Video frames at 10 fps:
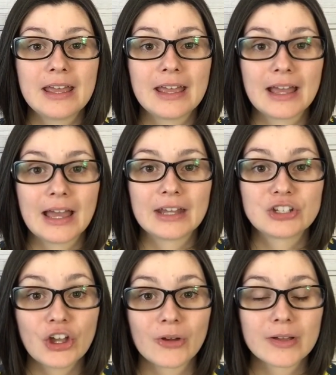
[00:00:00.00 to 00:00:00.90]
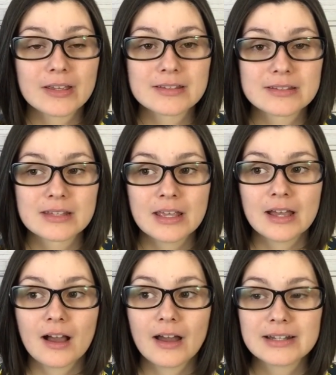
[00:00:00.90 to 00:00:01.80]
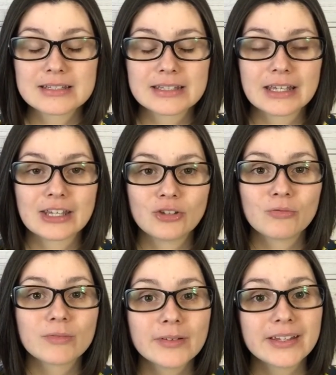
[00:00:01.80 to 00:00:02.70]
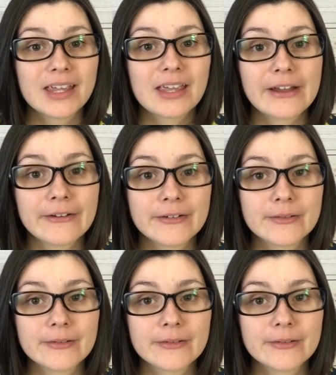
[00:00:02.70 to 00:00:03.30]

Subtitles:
and go, because honestly, you really can't